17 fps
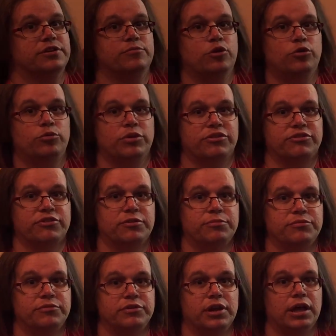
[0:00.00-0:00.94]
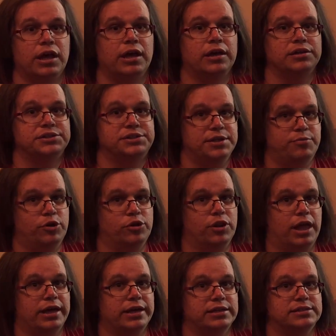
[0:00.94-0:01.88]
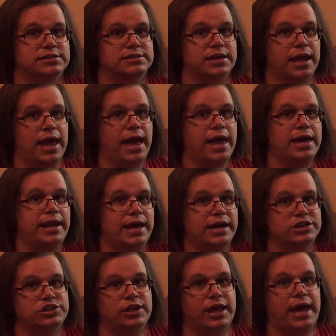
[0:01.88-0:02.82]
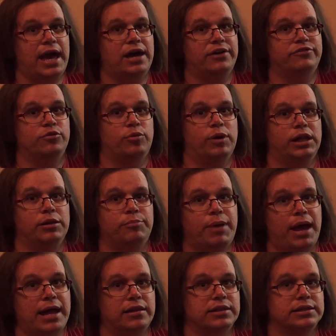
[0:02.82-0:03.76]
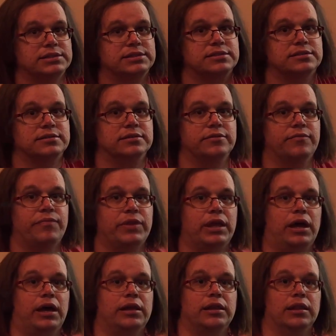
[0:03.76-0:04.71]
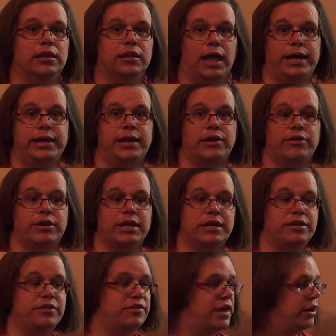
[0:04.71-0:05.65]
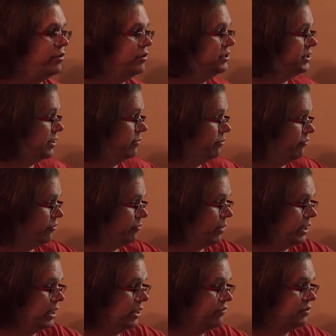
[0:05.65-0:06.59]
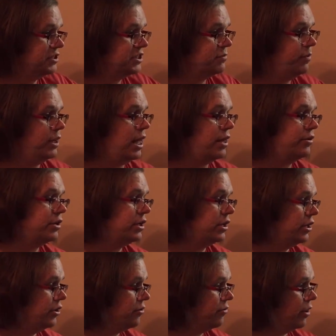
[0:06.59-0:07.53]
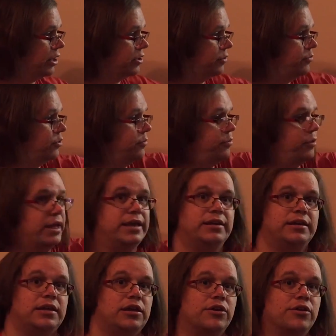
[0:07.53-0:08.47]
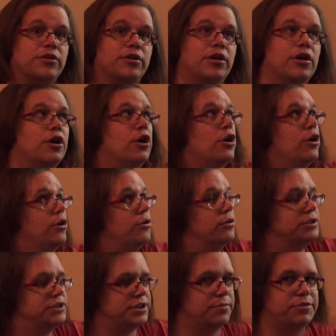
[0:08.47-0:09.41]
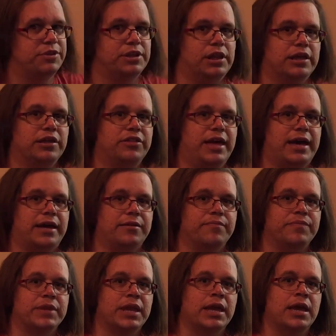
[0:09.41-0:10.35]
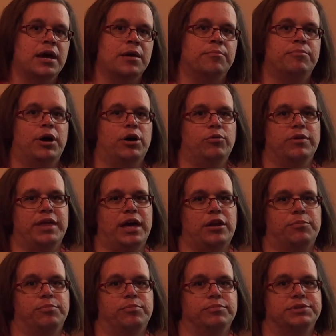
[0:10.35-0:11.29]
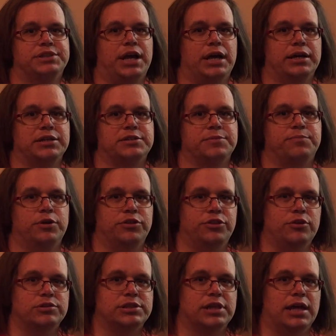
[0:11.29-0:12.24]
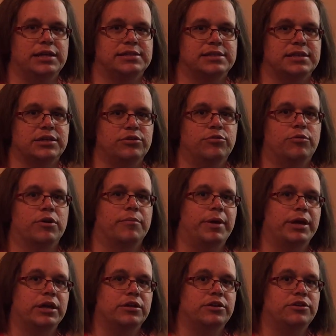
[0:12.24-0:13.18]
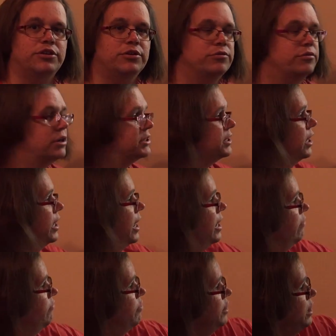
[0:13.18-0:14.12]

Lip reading: them with some dimmer lights and actually have a well-balanced light area in there, and some of it might even spill out into here where I could put a plant here or something like that. But without a socket to put those lights in, what am I going to do? Because I have